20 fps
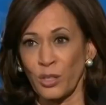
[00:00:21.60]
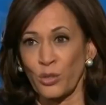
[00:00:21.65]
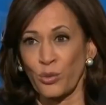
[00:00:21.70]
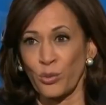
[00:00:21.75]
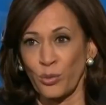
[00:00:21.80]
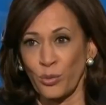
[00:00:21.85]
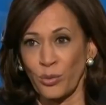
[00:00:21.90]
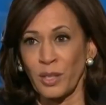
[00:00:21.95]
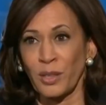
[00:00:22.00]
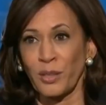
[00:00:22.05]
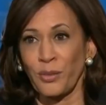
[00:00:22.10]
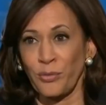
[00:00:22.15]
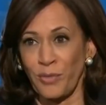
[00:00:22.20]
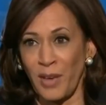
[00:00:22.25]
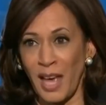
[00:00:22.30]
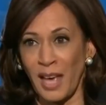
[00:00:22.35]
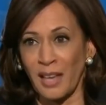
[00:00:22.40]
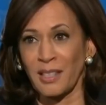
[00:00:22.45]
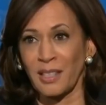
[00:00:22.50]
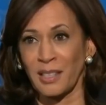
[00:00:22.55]
The truth and the
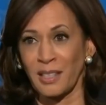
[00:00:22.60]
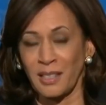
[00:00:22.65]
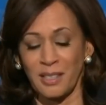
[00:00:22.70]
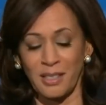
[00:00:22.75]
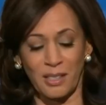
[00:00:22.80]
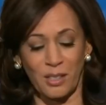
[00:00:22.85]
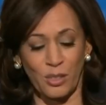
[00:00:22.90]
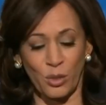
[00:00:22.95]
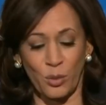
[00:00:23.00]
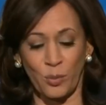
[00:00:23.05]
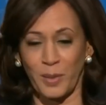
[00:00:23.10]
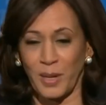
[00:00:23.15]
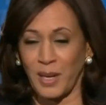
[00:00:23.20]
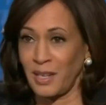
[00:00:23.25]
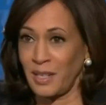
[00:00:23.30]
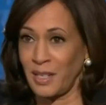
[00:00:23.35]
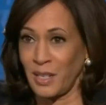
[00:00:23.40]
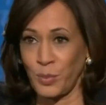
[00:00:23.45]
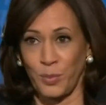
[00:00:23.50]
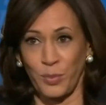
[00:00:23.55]
fact is Joe
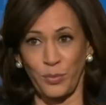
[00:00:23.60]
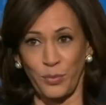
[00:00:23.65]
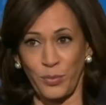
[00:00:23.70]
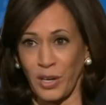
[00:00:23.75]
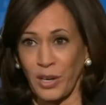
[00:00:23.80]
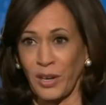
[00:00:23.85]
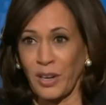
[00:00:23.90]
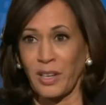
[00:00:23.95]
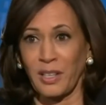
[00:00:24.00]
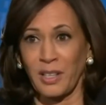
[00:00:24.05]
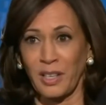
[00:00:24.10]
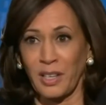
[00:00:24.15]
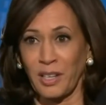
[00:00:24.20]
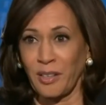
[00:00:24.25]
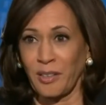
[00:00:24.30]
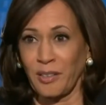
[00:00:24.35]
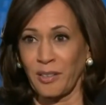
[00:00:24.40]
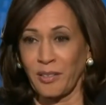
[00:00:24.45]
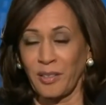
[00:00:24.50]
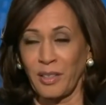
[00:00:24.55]
Biden has been very
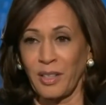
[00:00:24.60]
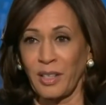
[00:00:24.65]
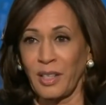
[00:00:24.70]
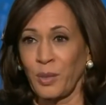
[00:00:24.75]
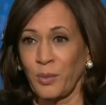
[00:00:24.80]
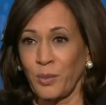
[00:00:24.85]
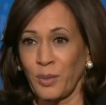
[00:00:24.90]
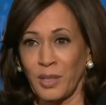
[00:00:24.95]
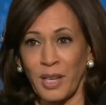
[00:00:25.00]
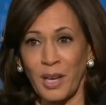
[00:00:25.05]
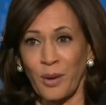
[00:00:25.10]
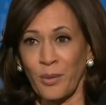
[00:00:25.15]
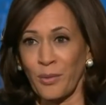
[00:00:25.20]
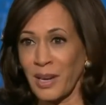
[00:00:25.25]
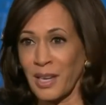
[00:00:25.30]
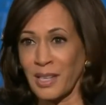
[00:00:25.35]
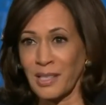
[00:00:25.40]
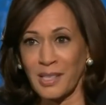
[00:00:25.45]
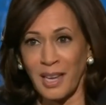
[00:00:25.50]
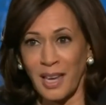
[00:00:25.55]
clear he will not
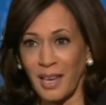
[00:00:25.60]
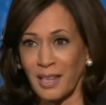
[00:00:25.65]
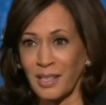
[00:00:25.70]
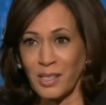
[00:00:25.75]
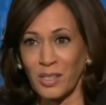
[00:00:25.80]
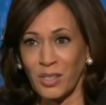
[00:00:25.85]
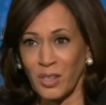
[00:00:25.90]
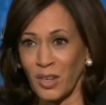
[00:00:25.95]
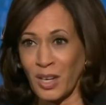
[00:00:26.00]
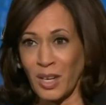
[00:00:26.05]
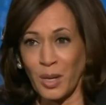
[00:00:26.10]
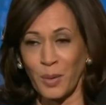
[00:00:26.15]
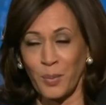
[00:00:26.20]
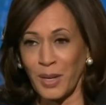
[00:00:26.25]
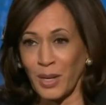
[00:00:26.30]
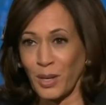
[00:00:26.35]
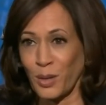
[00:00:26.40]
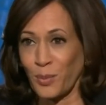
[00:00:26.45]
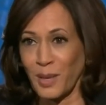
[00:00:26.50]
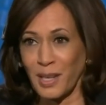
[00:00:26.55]
raise taxes on
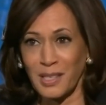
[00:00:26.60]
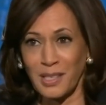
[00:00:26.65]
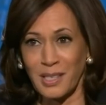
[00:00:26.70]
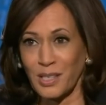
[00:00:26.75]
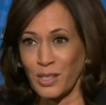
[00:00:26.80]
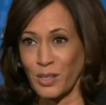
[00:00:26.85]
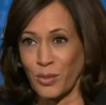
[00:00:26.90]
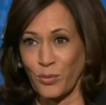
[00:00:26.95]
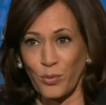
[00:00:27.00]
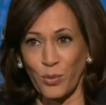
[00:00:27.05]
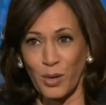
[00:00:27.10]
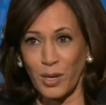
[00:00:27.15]
anybody who makes less than